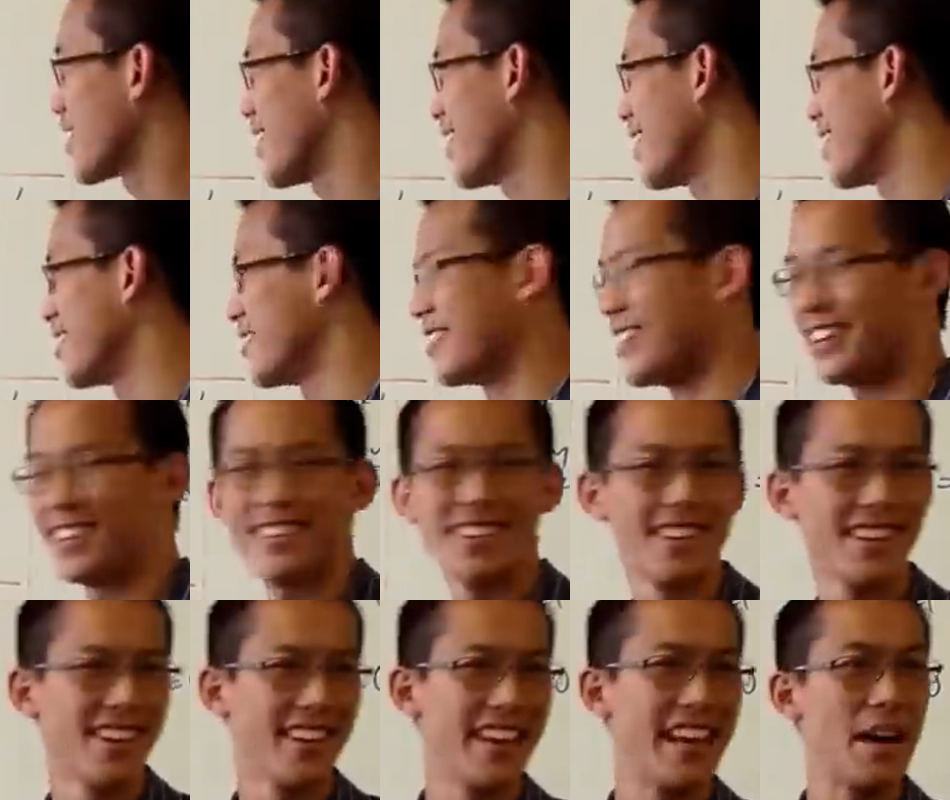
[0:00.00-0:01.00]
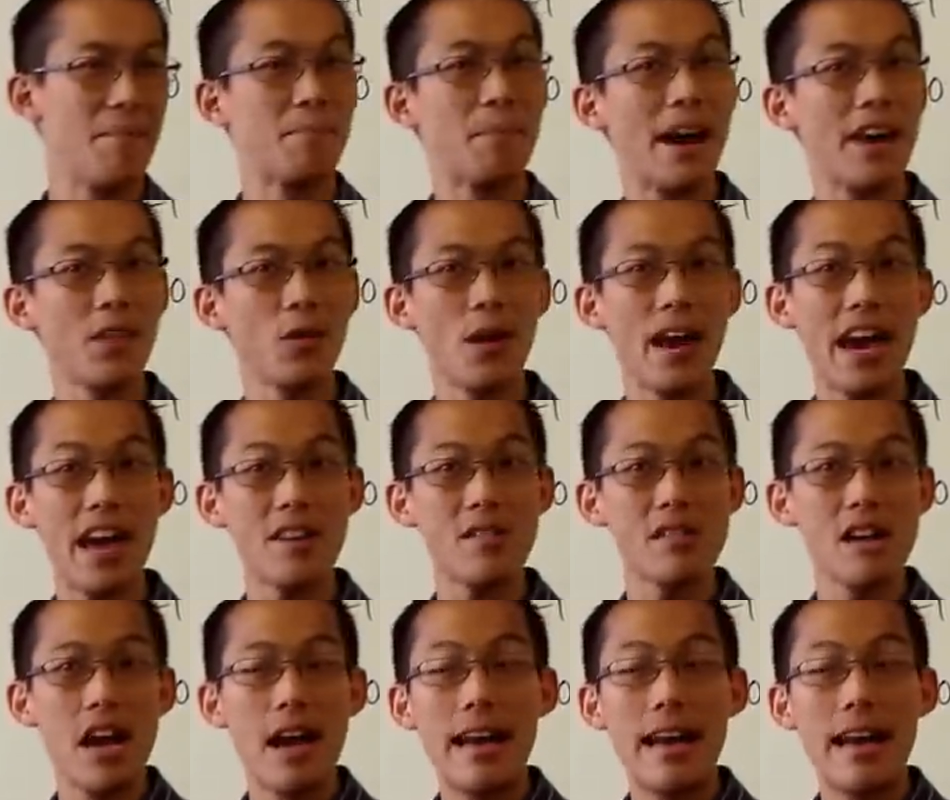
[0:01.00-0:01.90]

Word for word: Okay. Anyway. Now, okay. by the way,